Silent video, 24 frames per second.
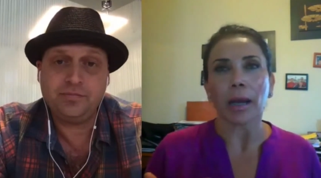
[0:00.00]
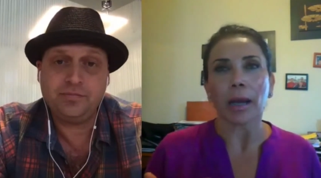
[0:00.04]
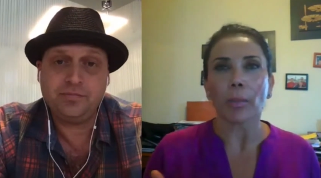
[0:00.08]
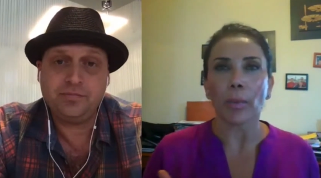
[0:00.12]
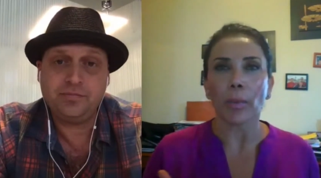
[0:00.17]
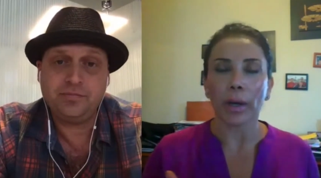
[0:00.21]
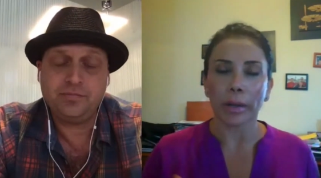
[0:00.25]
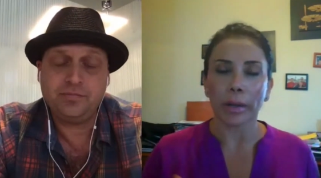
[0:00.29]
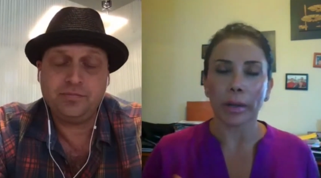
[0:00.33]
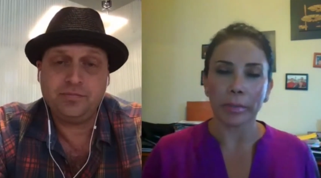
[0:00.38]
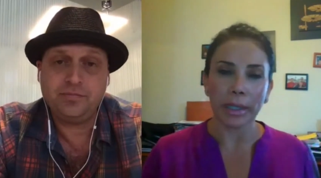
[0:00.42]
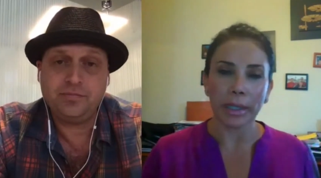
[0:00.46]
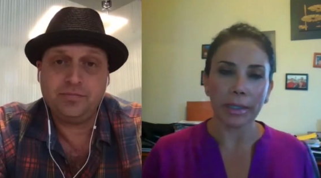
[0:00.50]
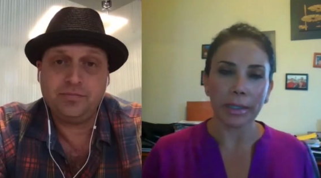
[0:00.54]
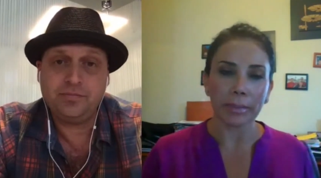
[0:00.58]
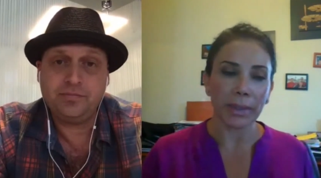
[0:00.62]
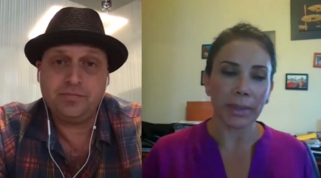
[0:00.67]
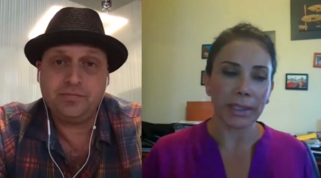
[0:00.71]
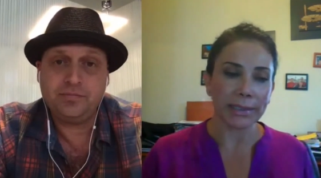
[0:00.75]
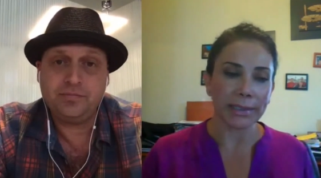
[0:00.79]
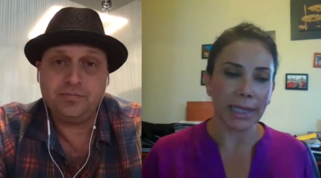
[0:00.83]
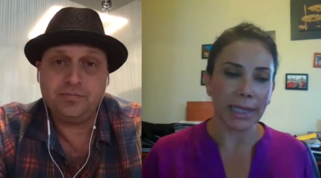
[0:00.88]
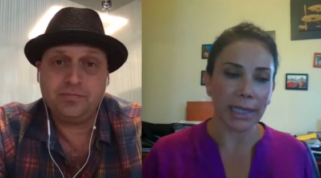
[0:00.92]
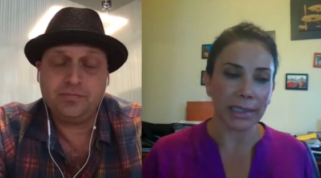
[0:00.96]
Speaker 1: What I mean
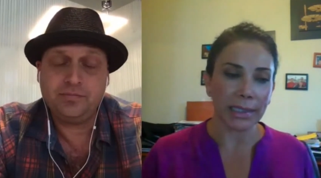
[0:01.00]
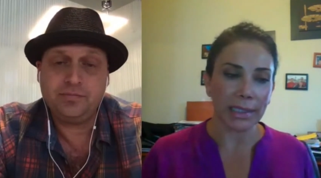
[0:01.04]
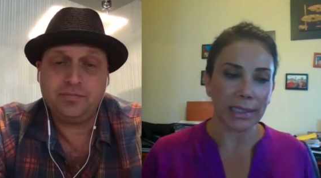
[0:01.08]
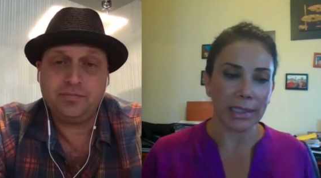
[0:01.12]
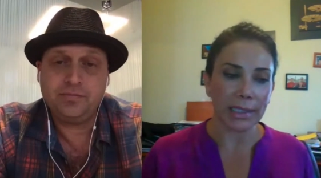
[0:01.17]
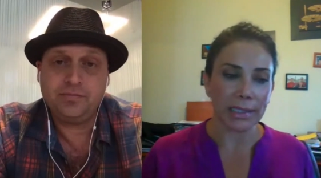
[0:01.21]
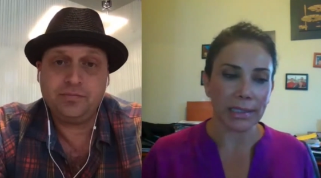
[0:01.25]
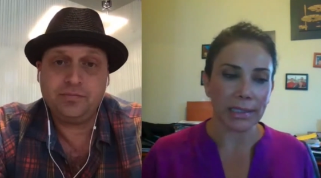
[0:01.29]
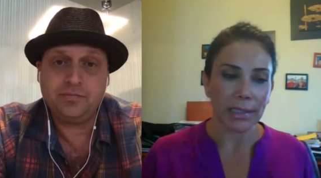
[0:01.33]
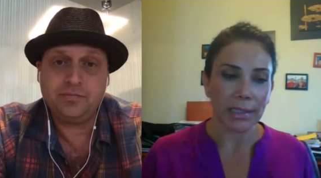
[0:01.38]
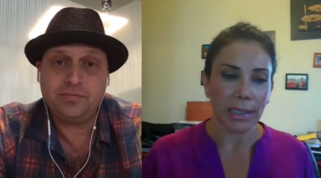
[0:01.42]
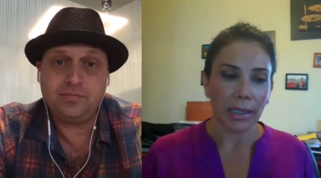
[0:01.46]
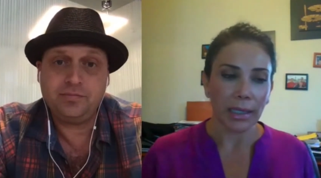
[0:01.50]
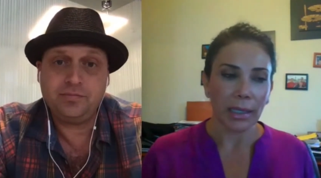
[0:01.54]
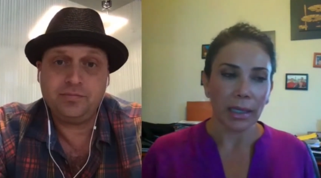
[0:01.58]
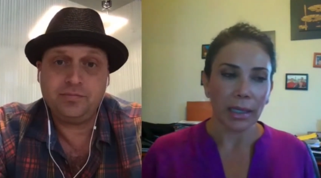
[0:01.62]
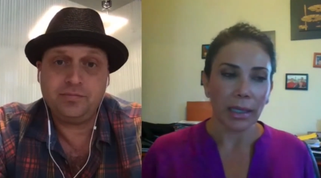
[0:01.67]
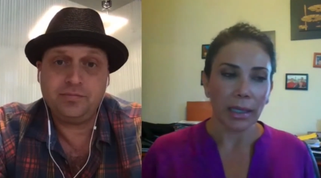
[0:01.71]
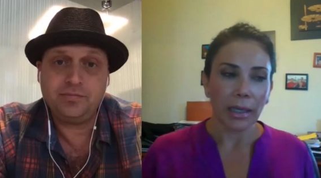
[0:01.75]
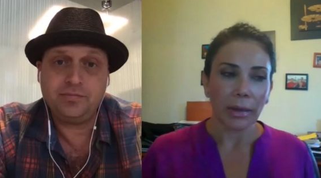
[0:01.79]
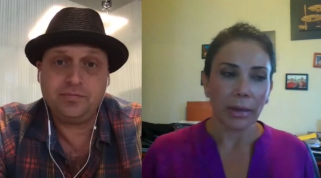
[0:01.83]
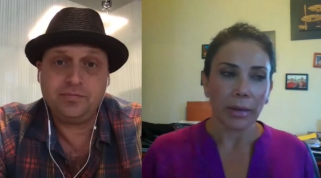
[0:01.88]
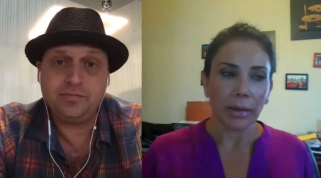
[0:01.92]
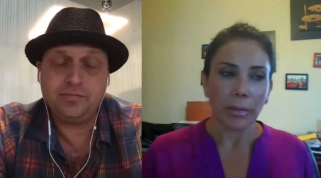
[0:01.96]
by that is
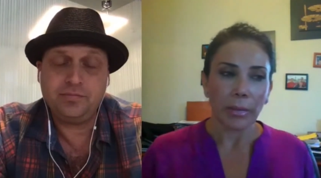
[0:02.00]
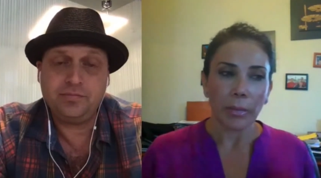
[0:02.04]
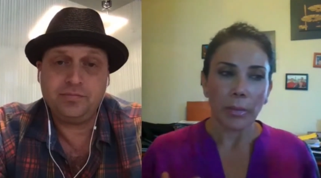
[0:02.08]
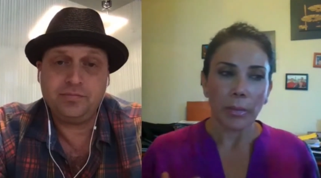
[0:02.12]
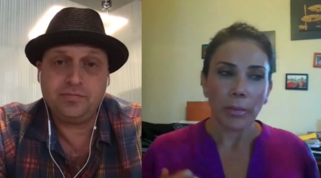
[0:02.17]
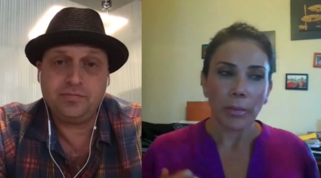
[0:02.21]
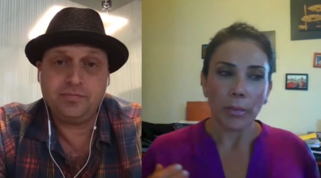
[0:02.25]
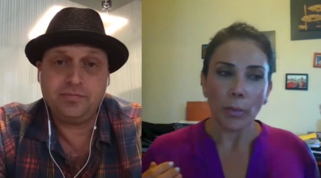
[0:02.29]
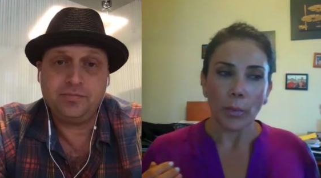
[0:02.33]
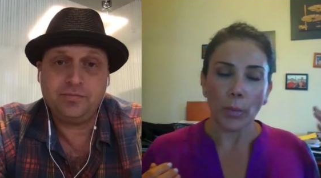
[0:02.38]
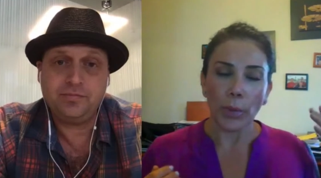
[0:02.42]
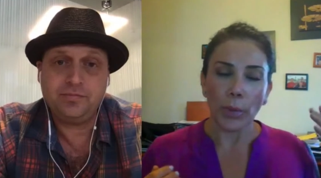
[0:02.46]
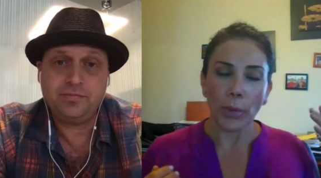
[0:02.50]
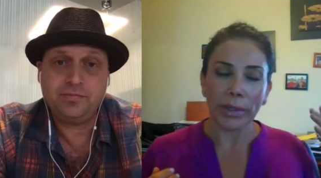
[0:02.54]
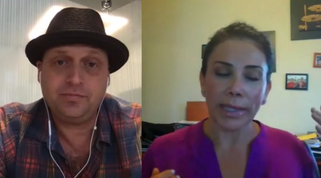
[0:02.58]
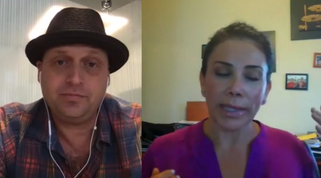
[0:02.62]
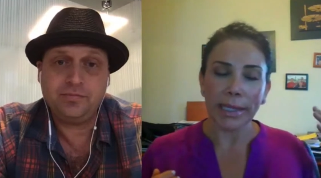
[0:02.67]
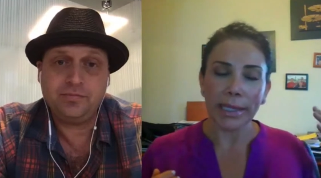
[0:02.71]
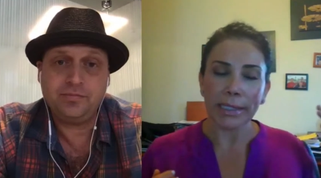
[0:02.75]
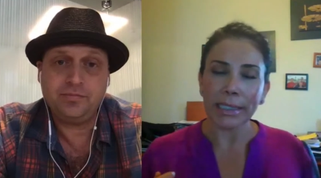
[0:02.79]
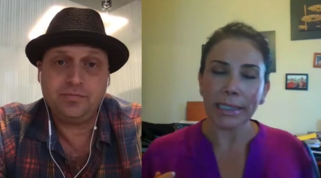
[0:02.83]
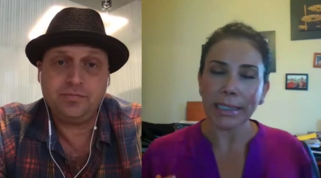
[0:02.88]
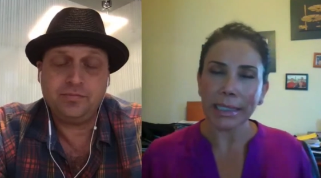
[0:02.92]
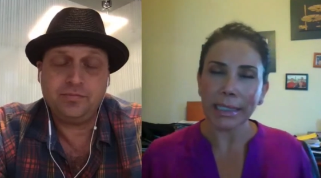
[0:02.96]
when
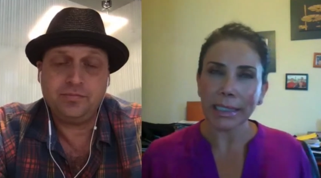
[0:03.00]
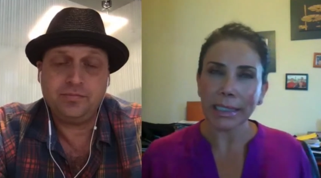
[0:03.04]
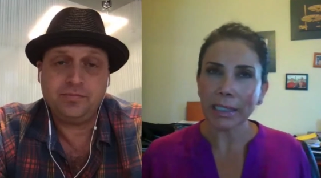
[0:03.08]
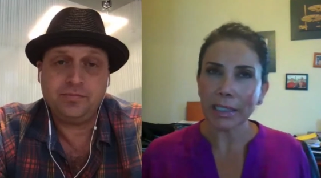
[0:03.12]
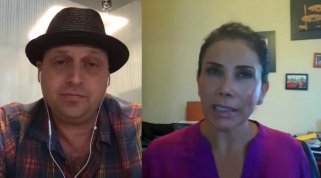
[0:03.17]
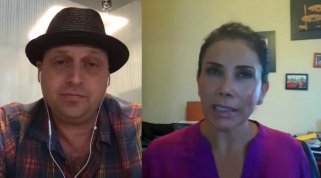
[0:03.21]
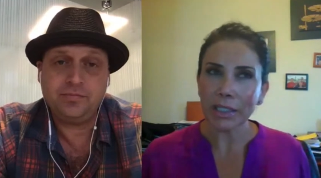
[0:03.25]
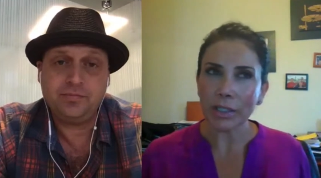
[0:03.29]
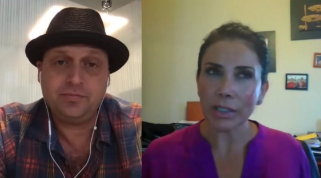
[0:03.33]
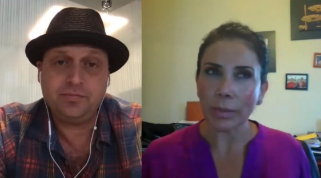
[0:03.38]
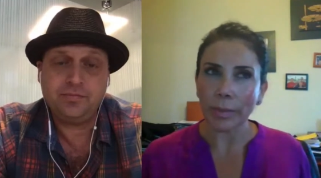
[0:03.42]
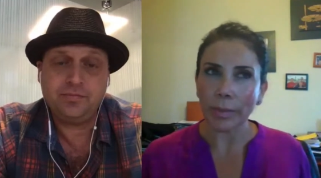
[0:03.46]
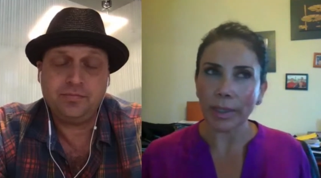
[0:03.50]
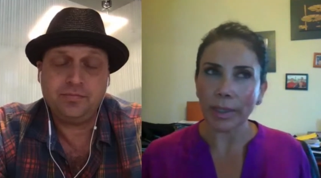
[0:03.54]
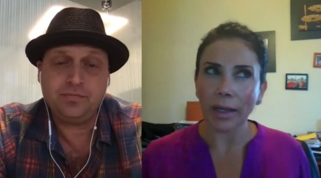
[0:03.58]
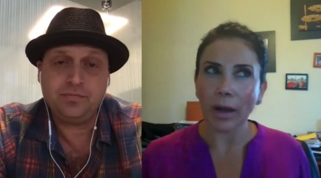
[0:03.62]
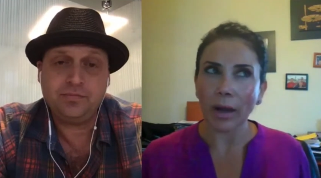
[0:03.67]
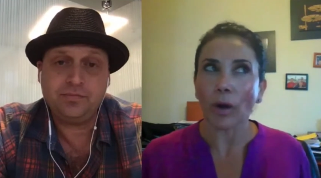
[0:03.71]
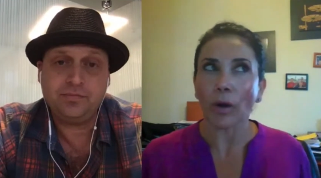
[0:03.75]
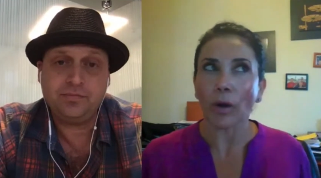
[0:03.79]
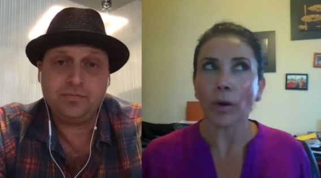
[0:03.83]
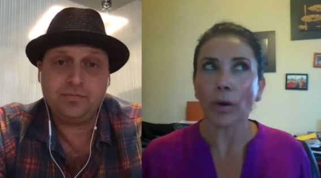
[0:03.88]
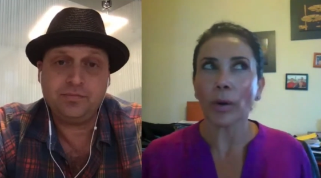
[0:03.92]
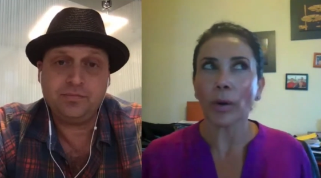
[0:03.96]
they hear somebody,
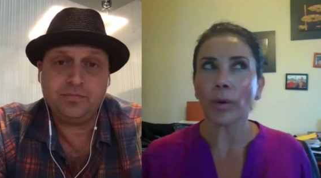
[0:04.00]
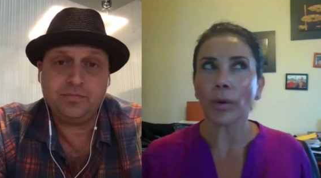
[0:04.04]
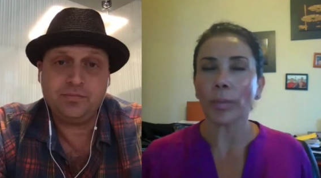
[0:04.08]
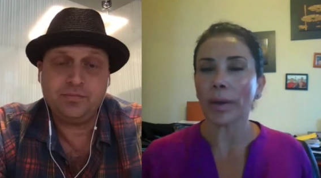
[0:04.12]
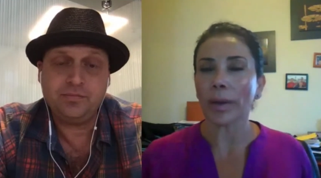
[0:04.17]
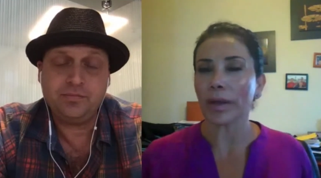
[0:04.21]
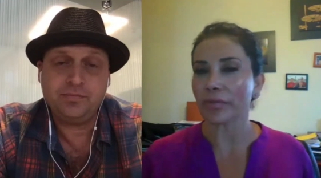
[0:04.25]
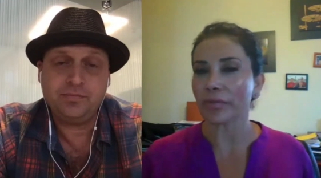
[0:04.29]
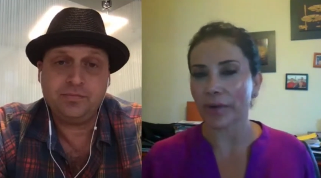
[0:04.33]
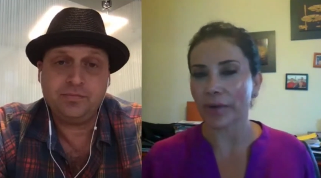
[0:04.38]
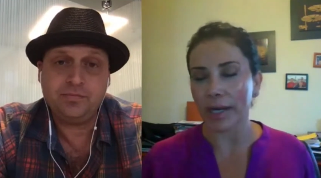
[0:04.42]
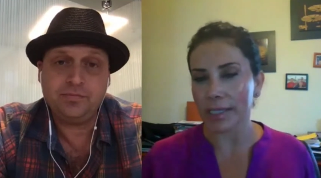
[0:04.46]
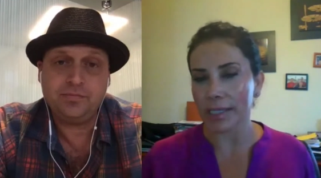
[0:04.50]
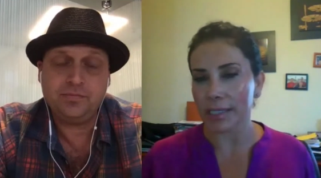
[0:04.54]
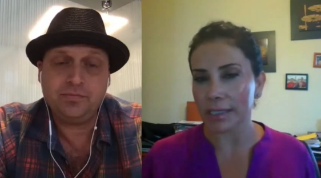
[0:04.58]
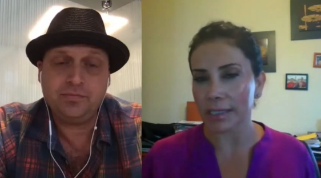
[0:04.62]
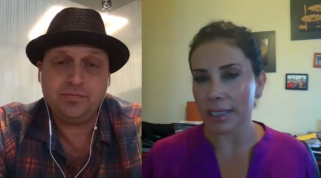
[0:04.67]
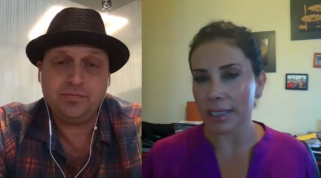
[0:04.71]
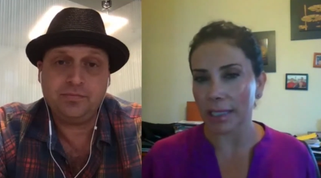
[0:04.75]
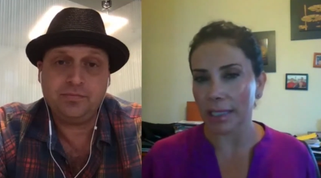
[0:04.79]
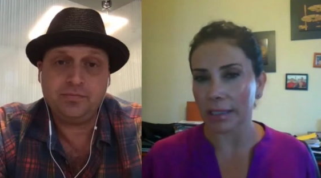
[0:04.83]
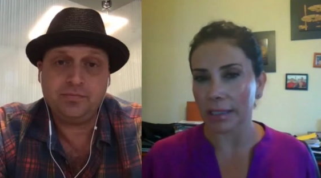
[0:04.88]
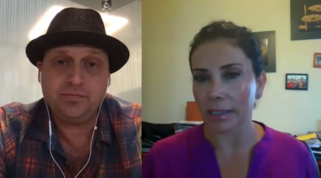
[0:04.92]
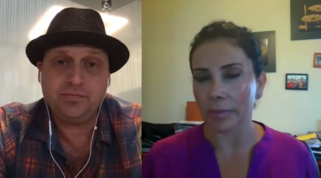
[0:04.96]
oh, my friend is
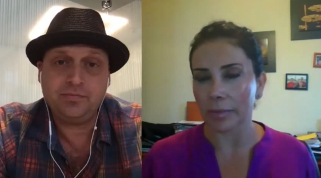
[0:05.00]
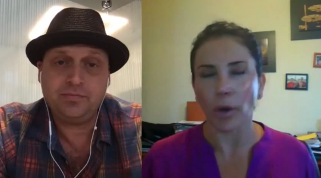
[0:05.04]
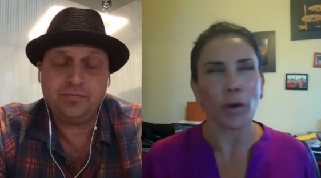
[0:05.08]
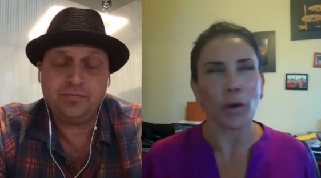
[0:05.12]
selling,